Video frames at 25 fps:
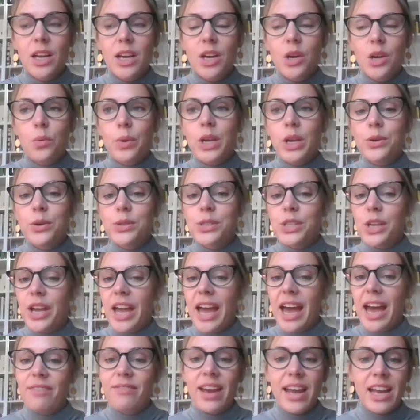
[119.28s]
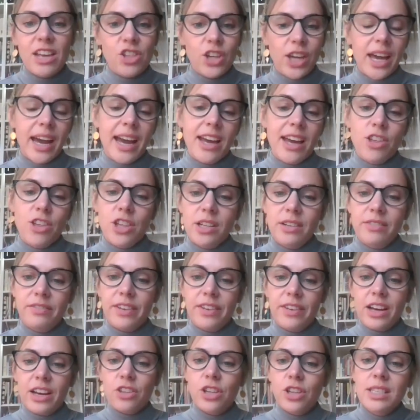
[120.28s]
We also have education
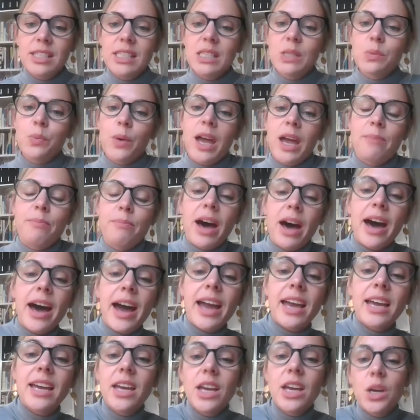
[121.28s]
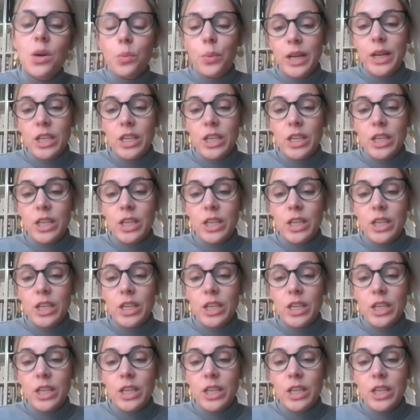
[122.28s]
functions whereby we